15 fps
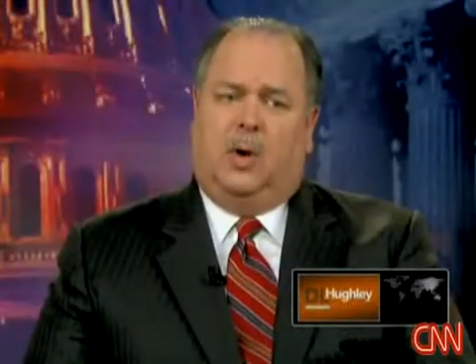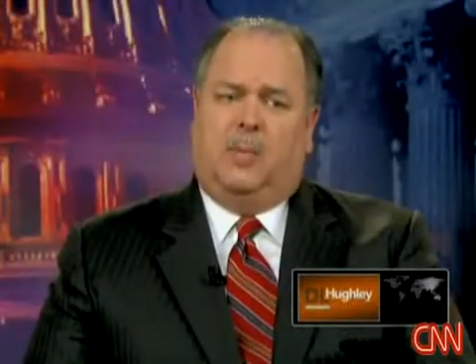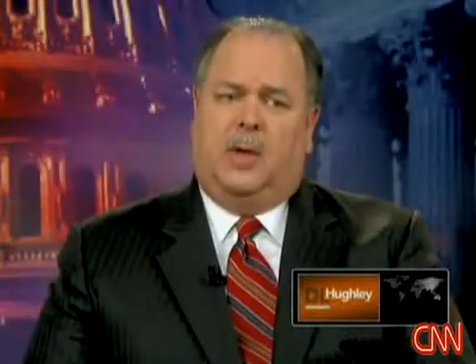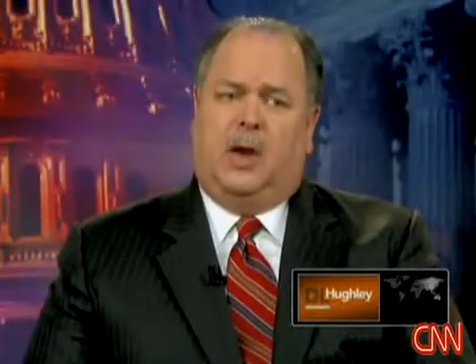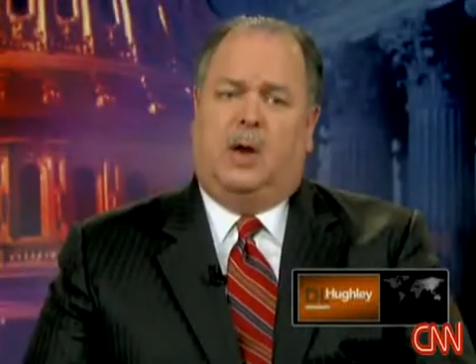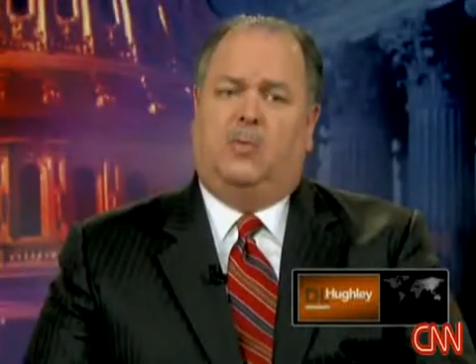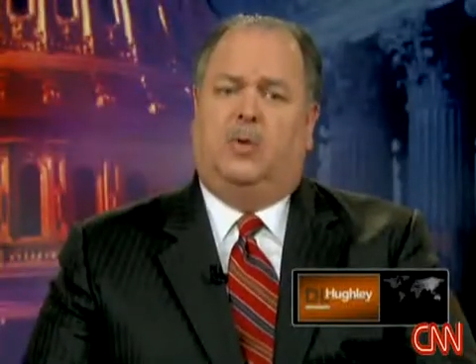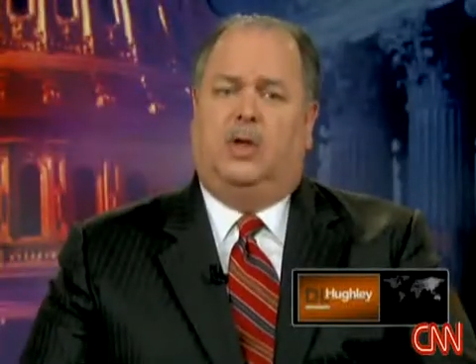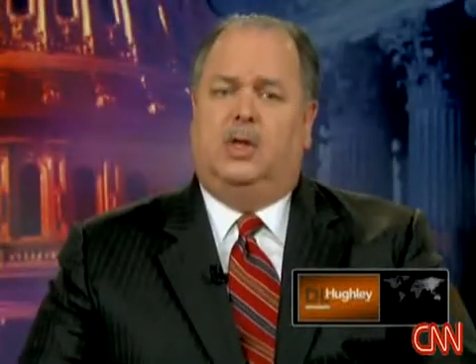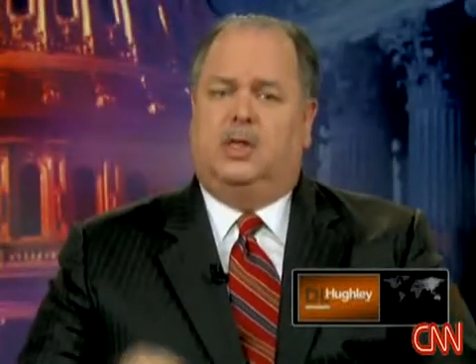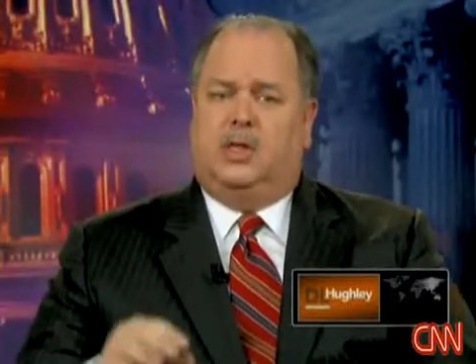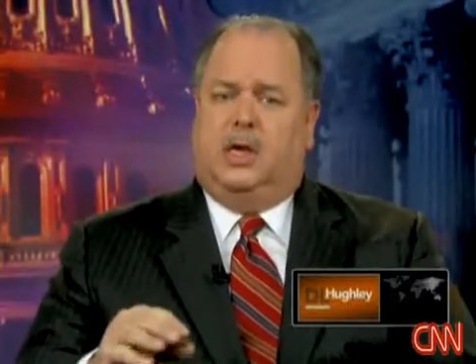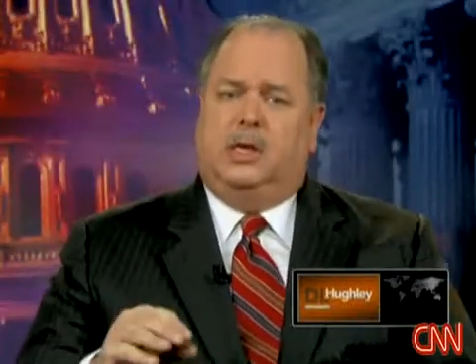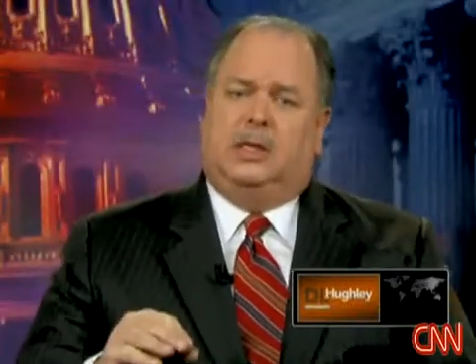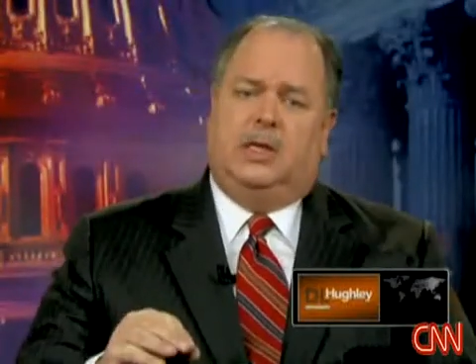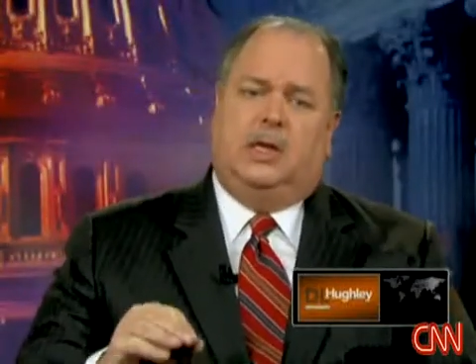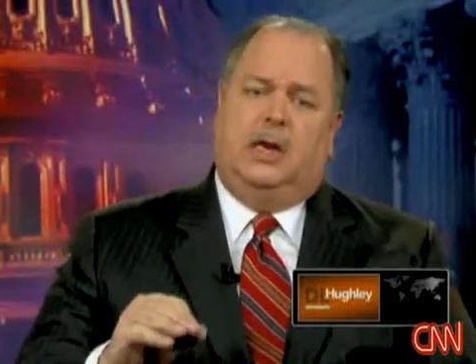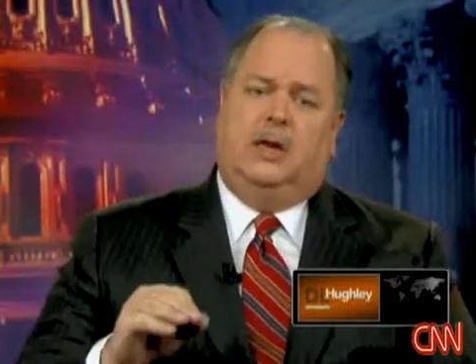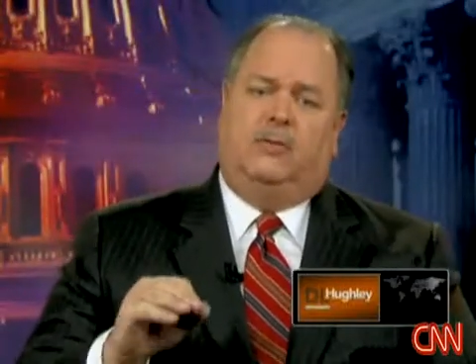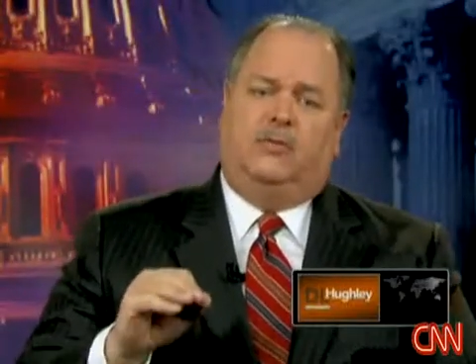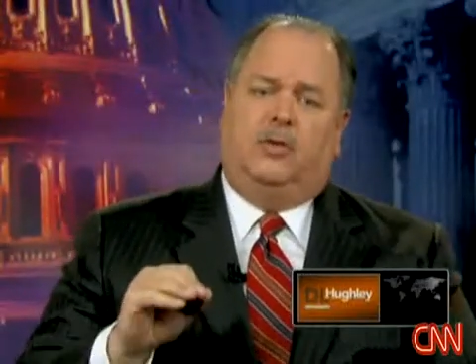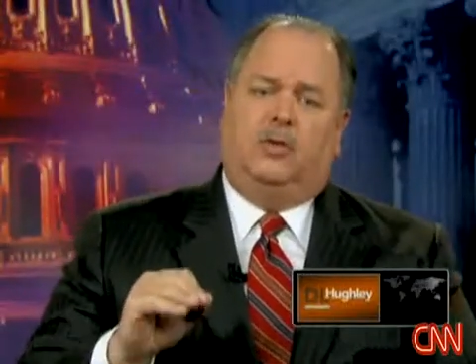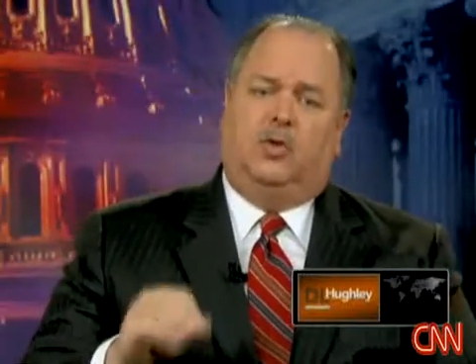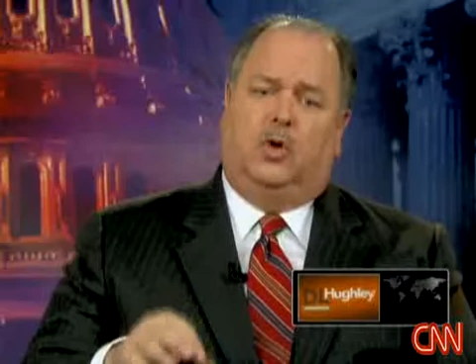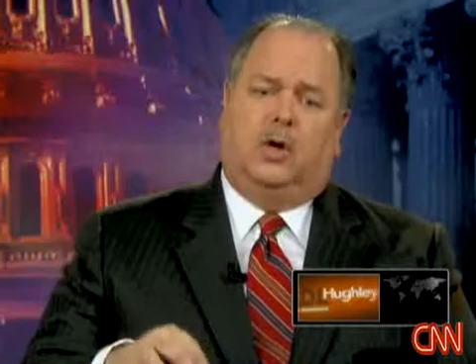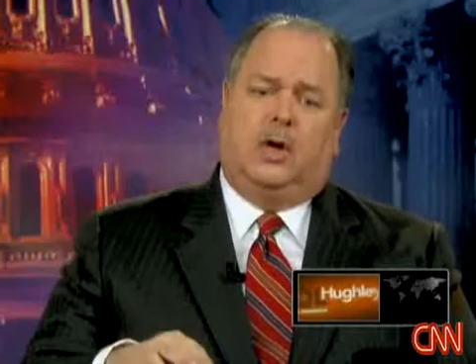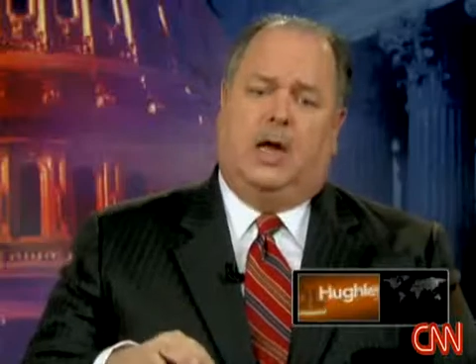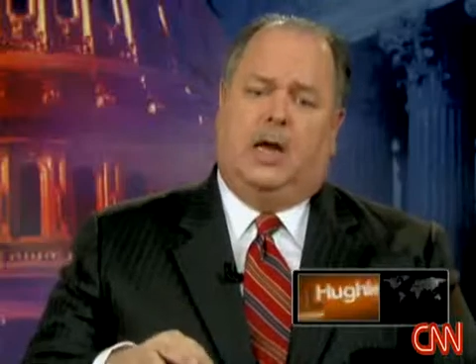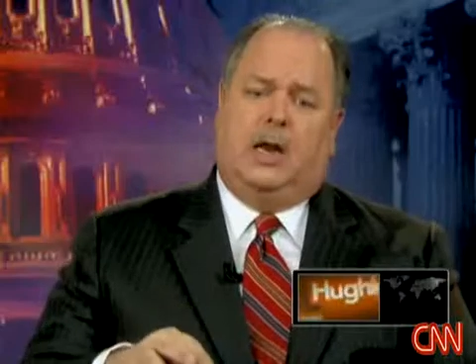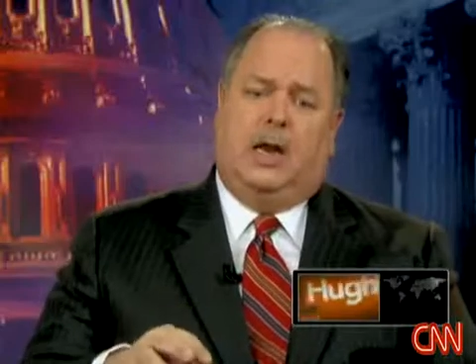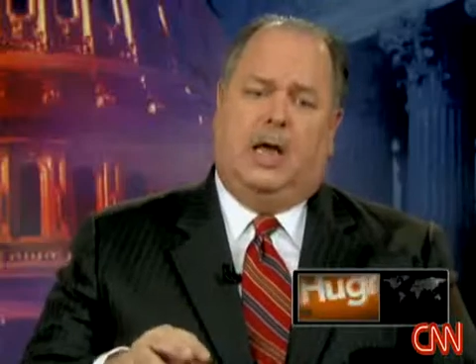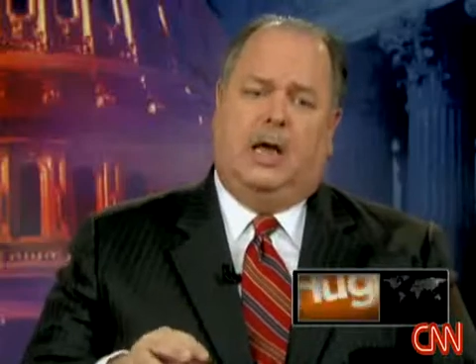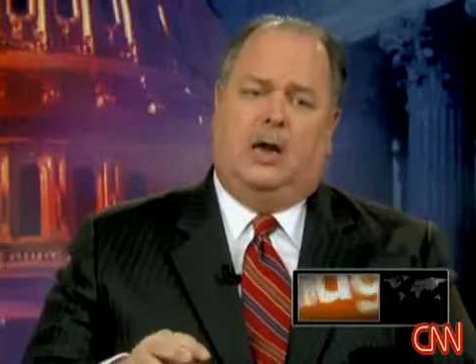I mean, I really think that if you look at